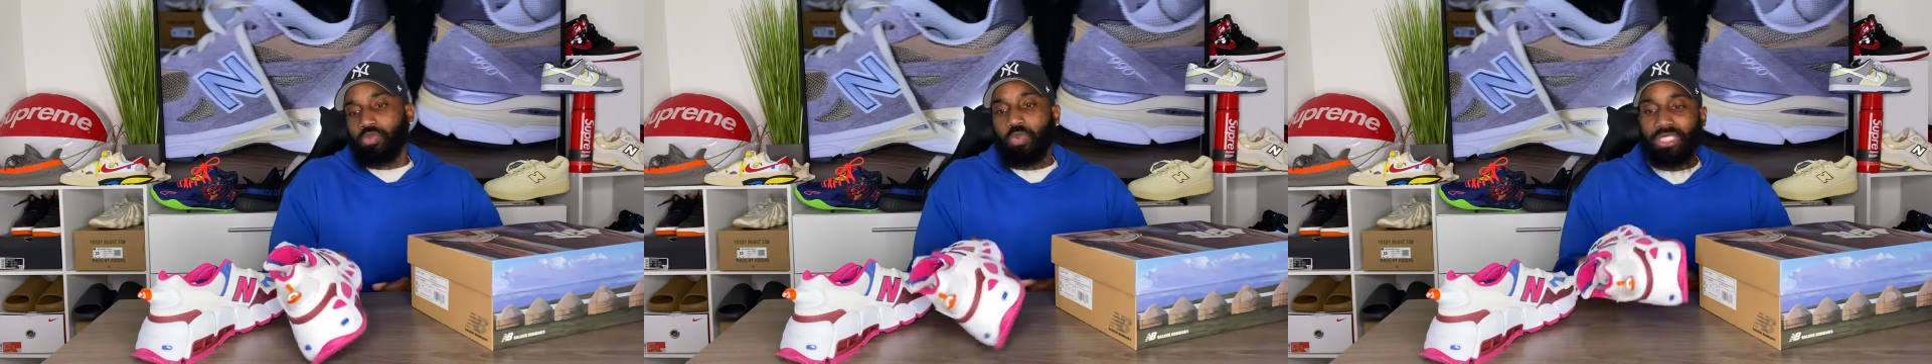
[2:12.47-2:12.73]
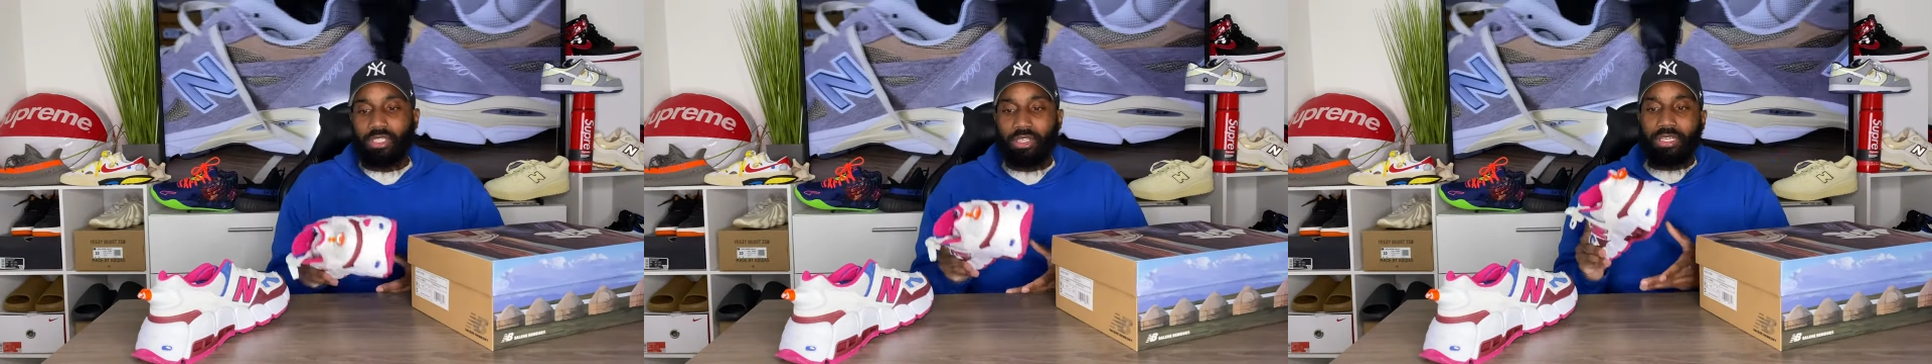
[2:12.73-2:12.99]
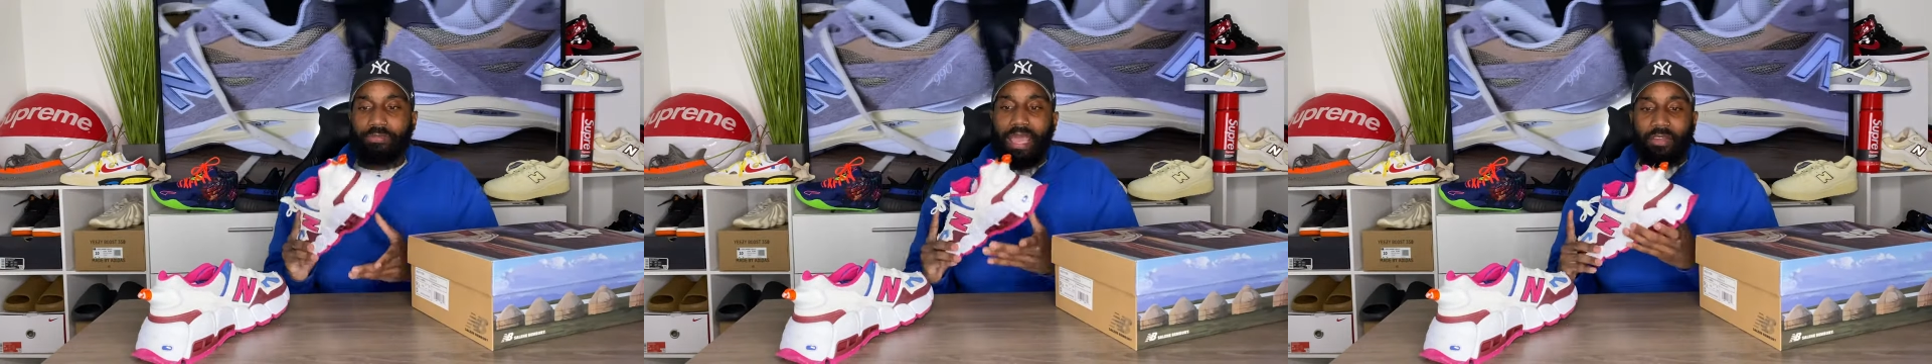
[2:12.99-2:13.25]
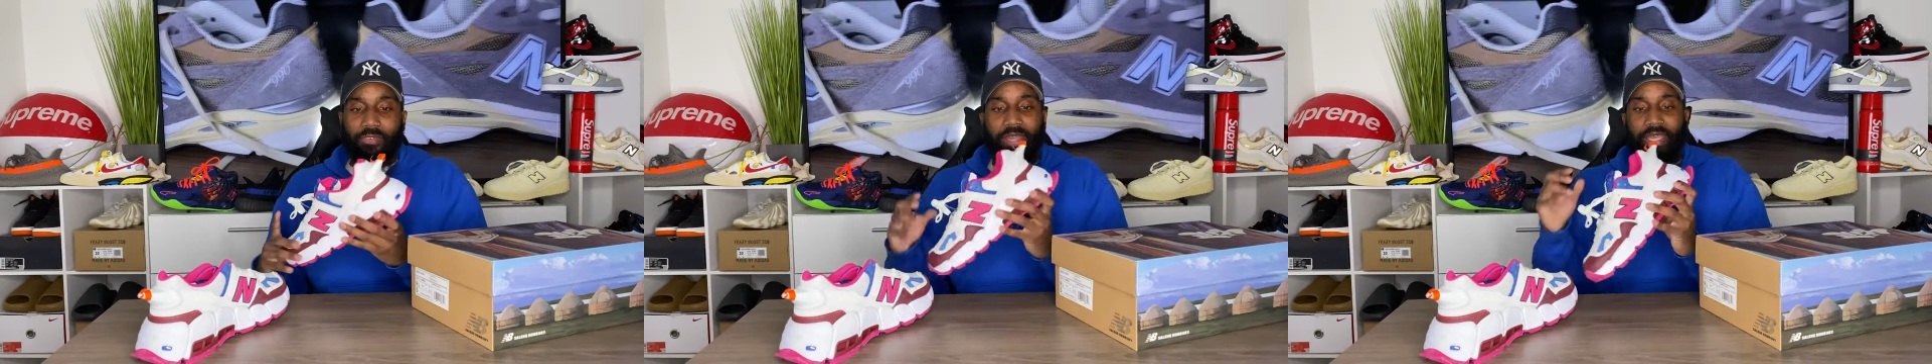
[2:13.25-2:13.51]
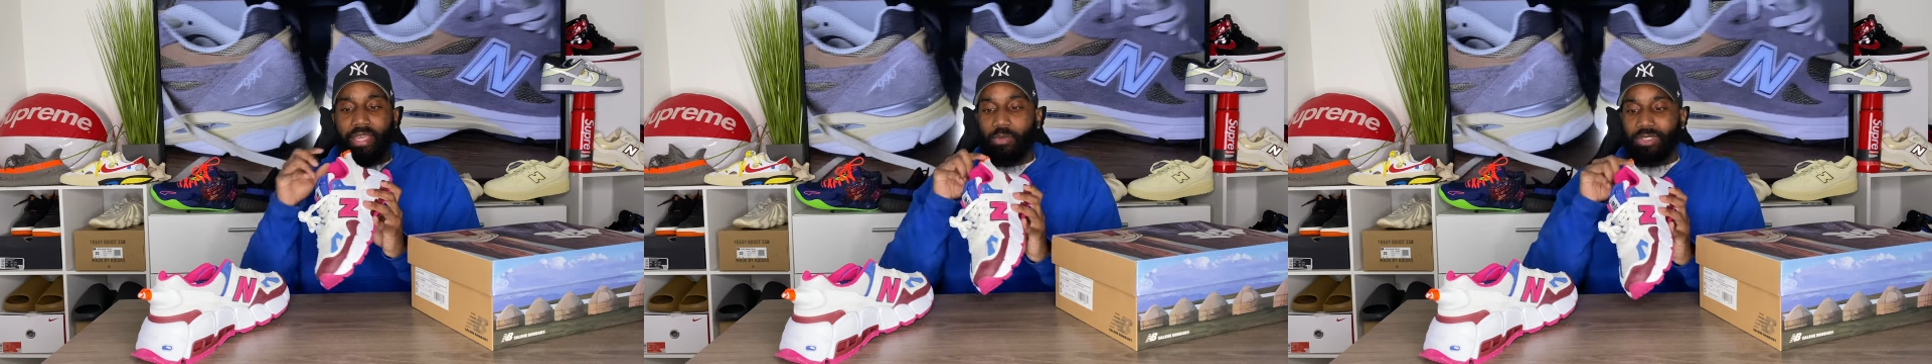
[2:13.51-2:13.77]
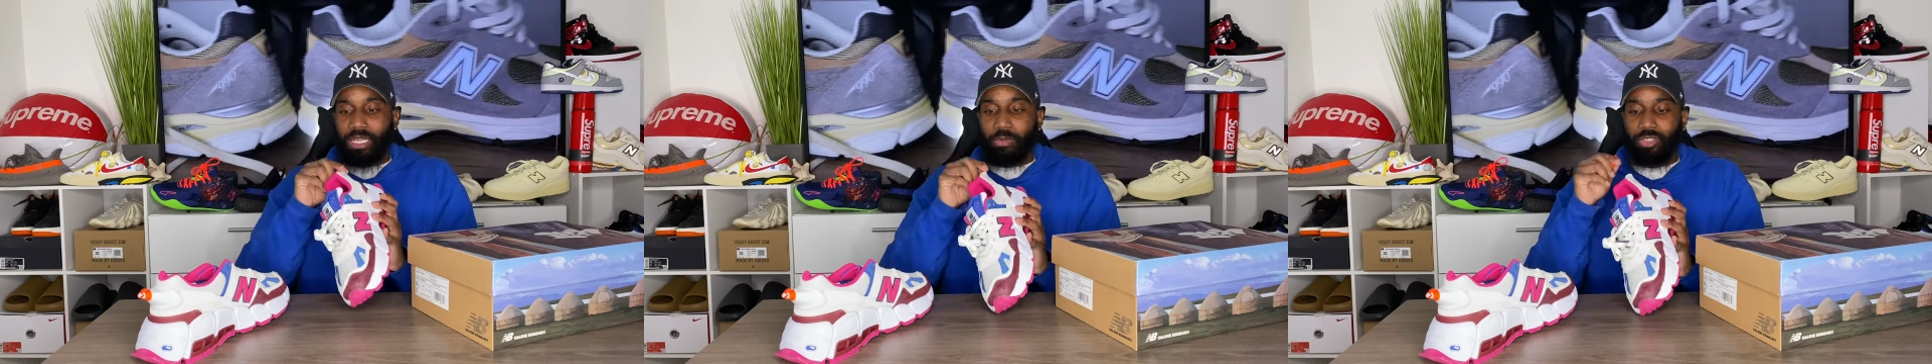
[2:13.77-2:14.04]
whistle on the back right here,
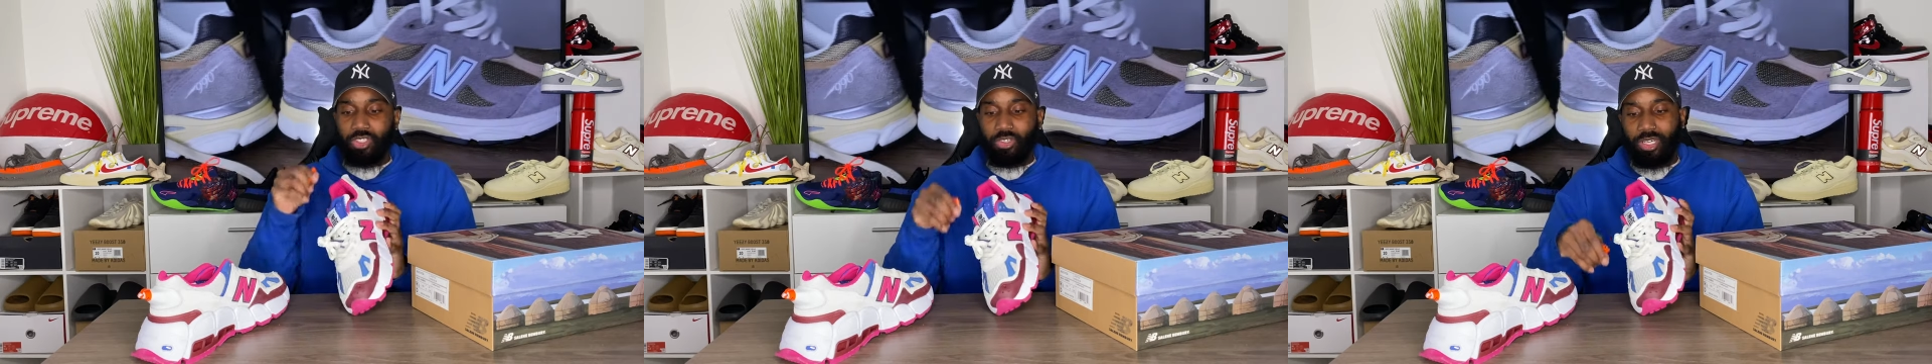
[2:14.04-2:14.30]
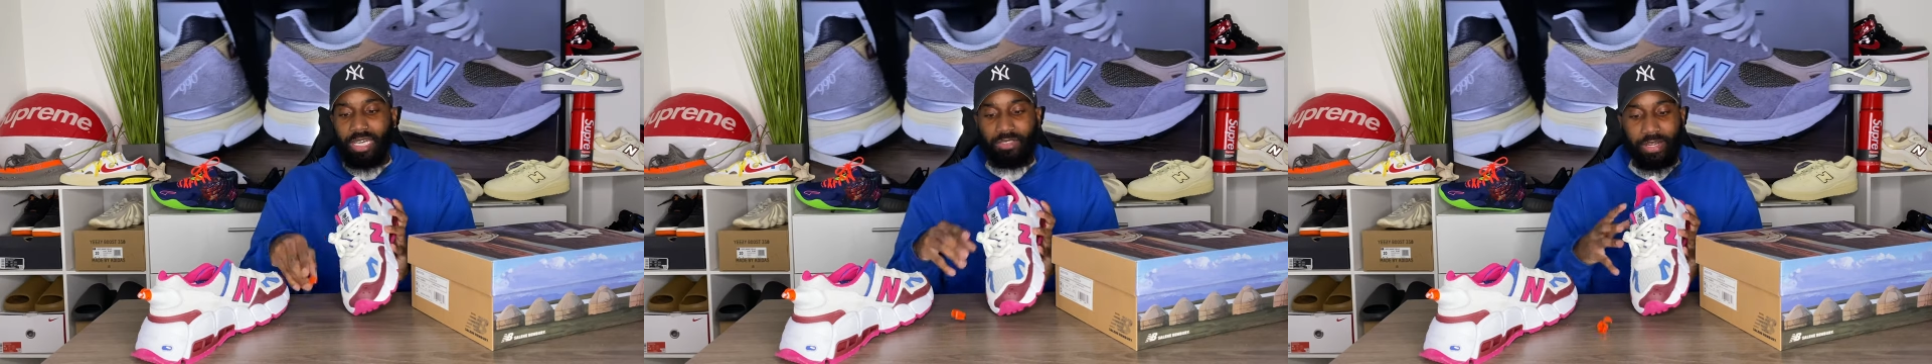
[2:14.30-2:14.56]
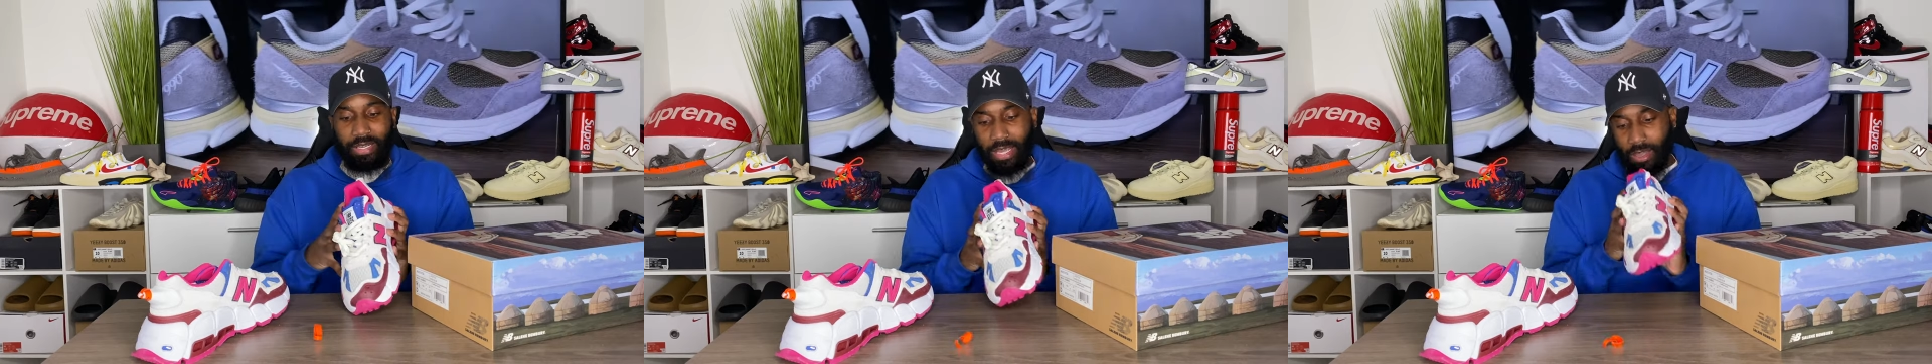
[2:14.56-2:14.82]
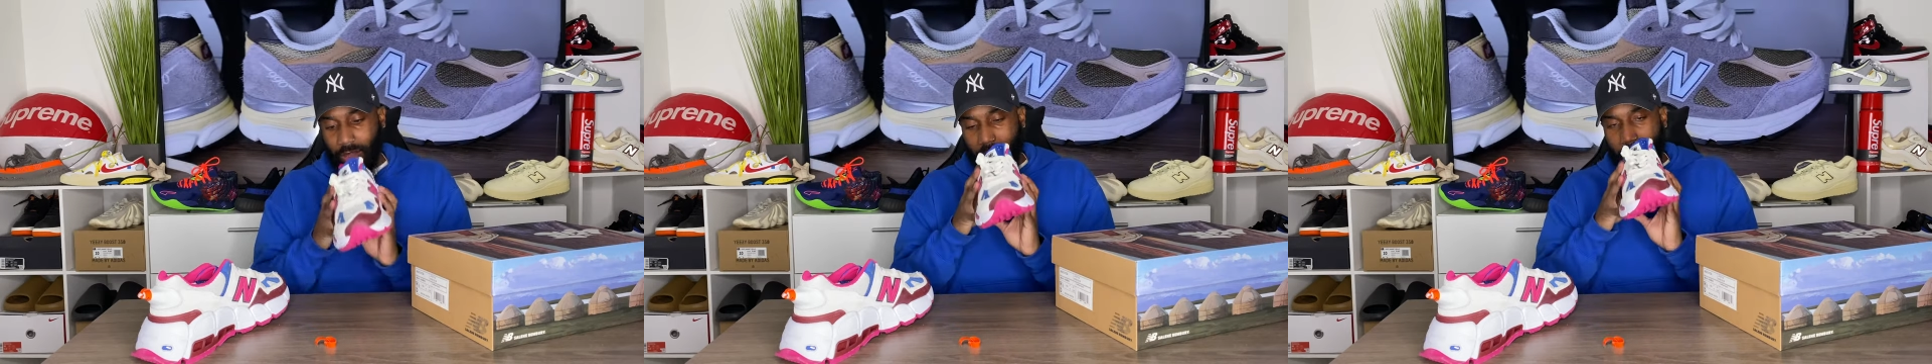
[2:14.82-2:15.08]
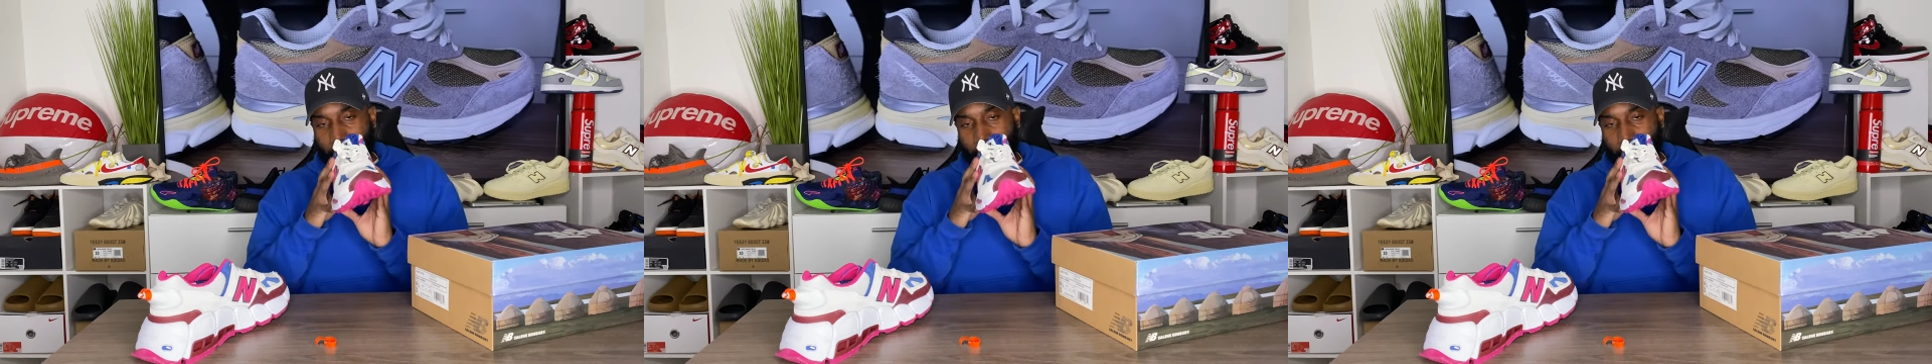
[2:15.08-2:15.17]
which I will show you guys right now.